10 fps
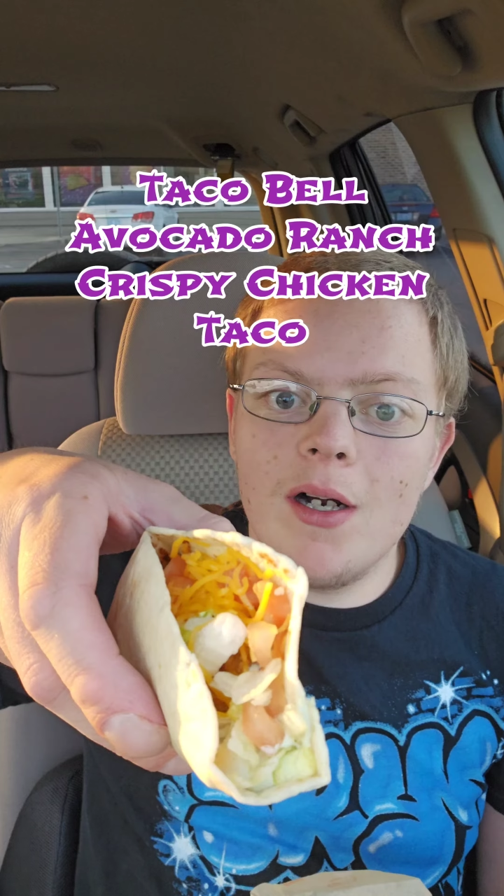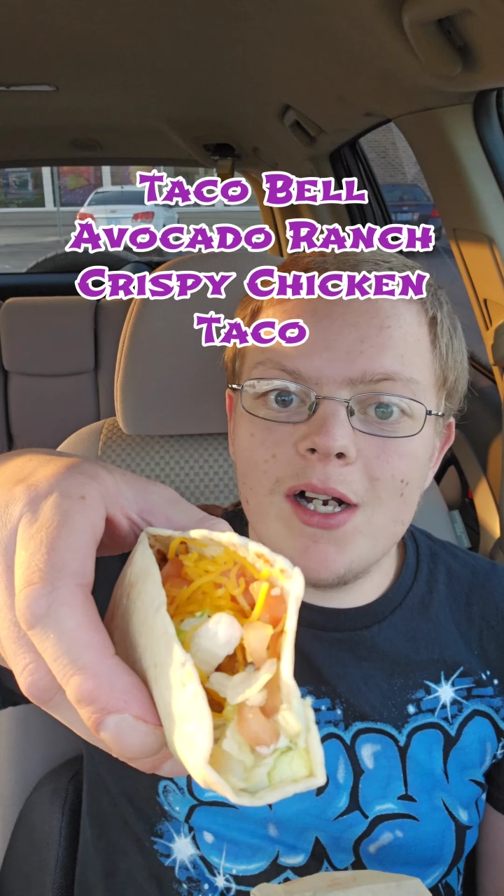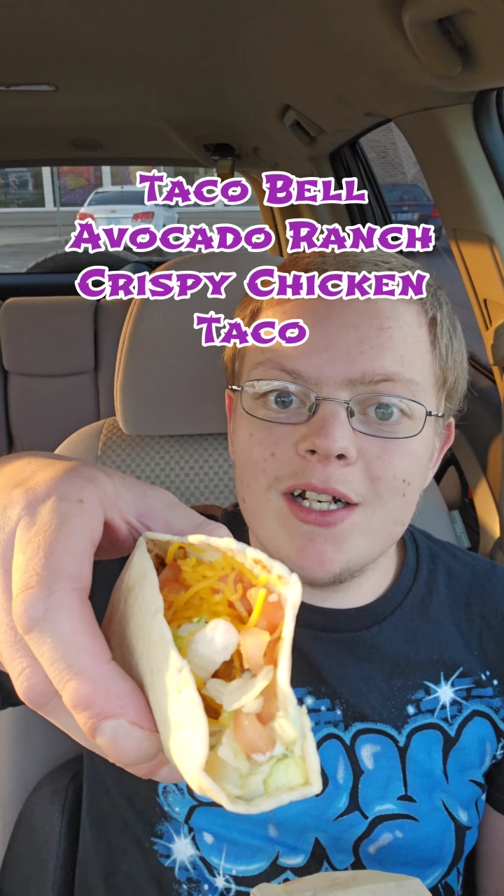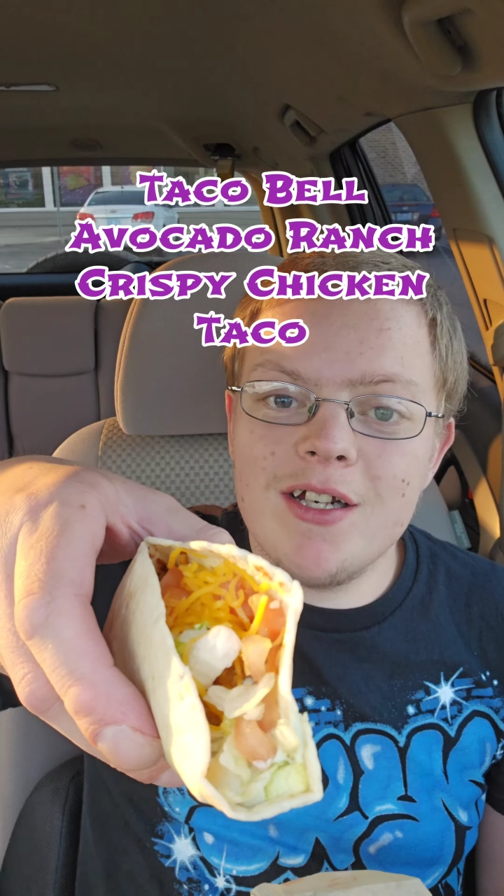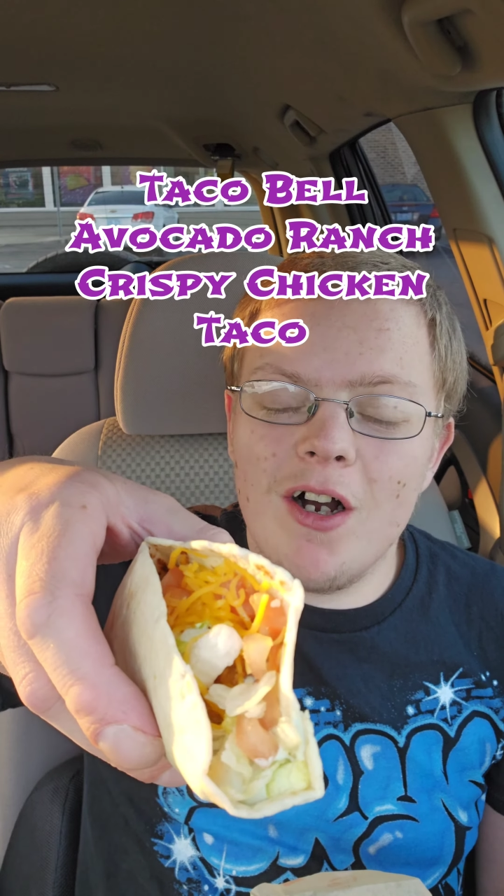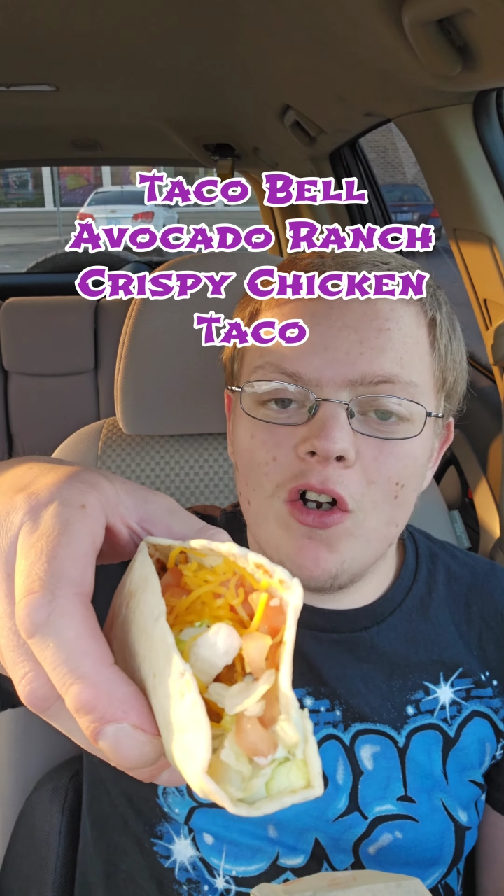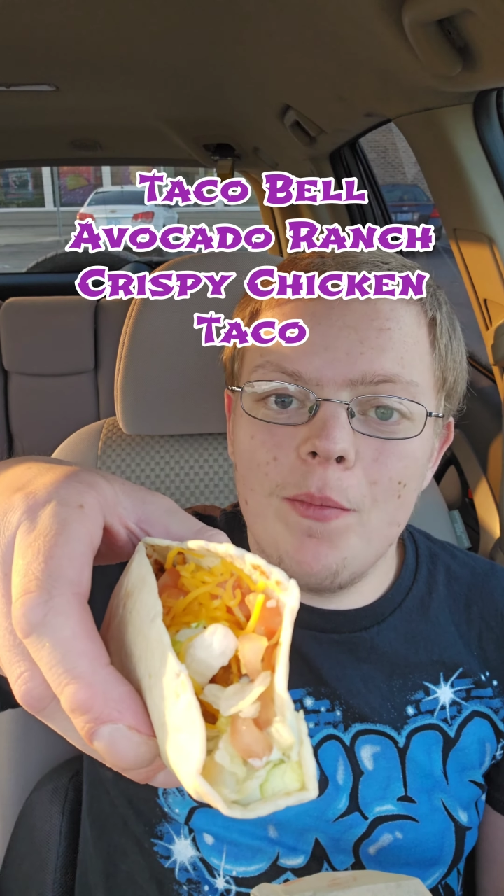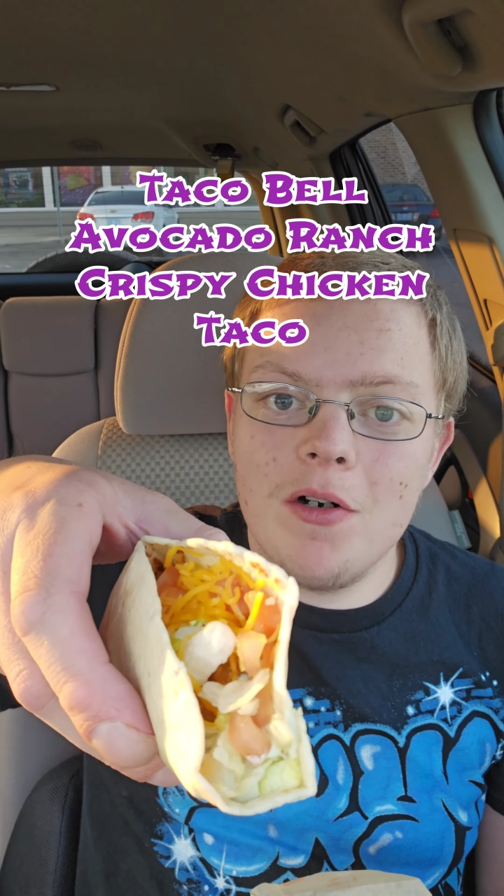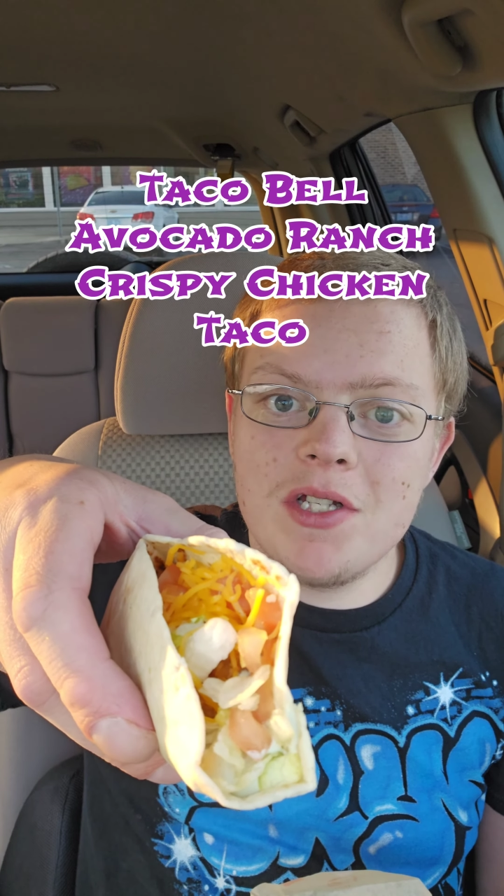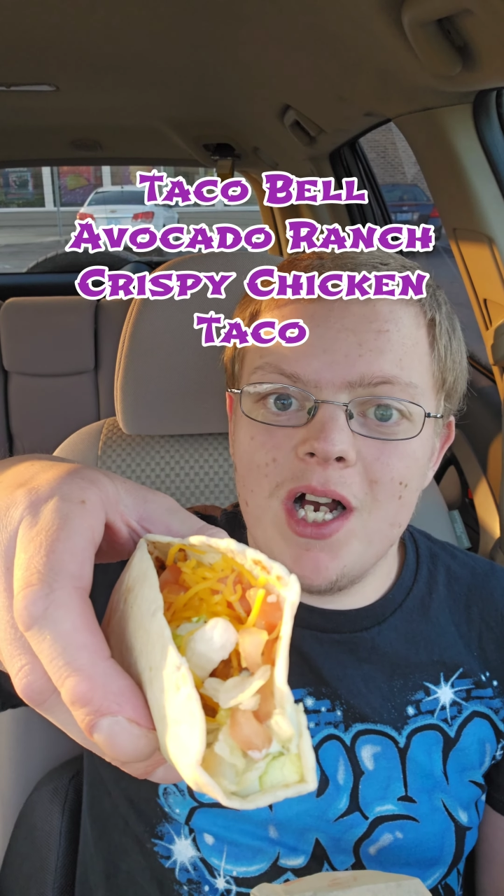I got Taco
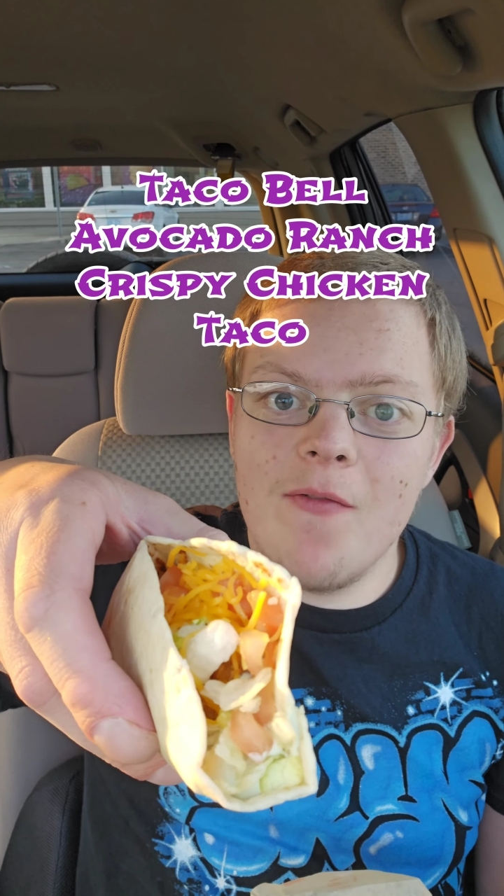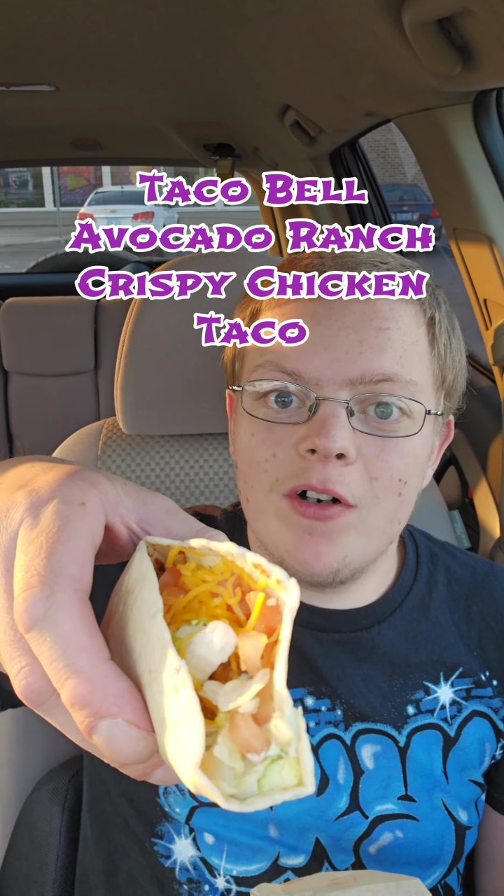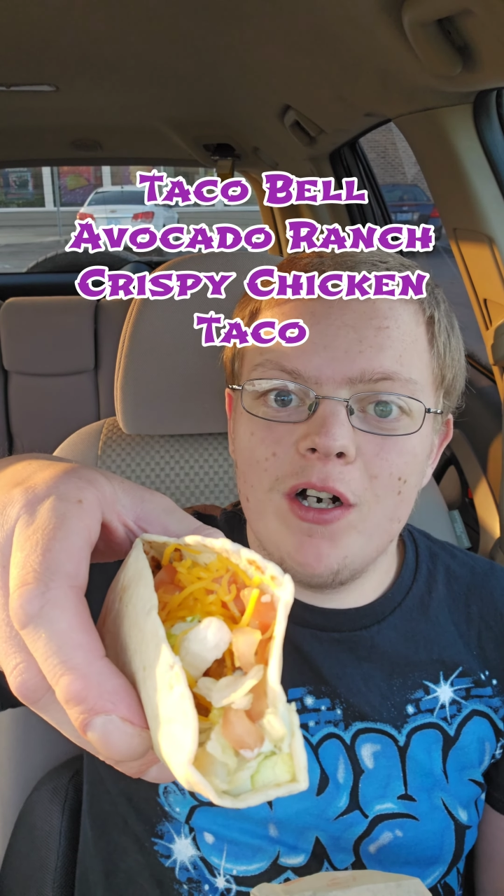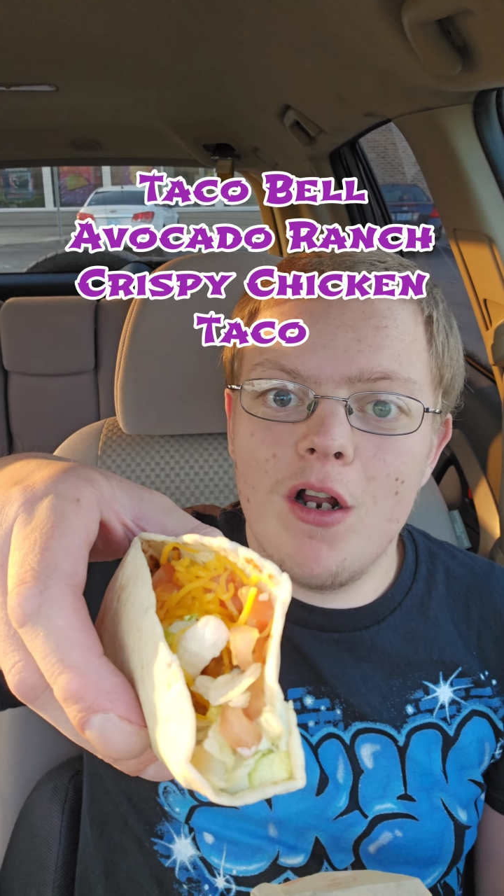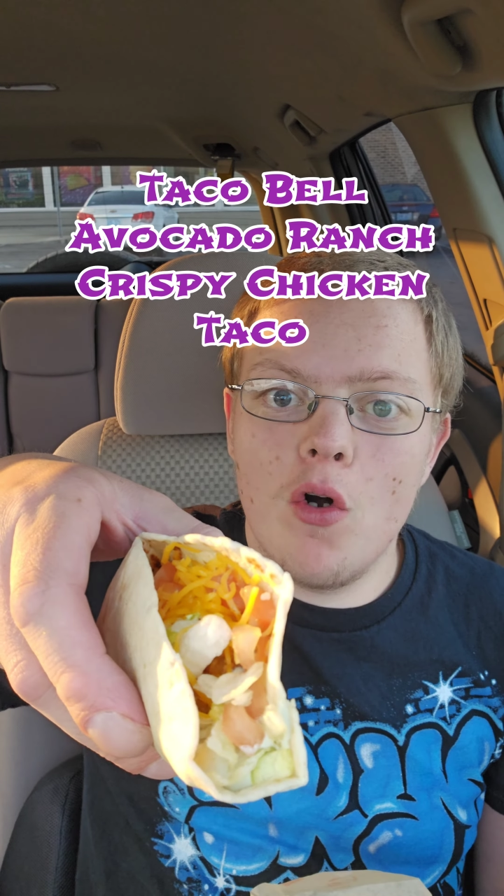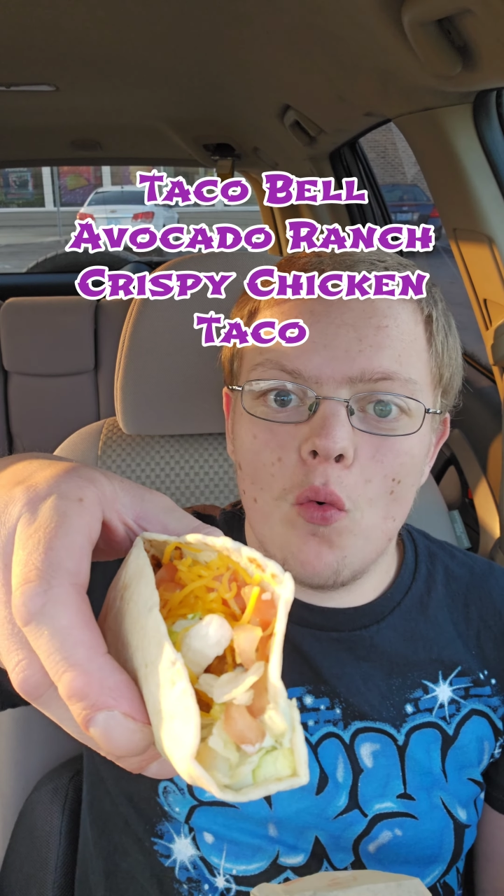Bell's avocado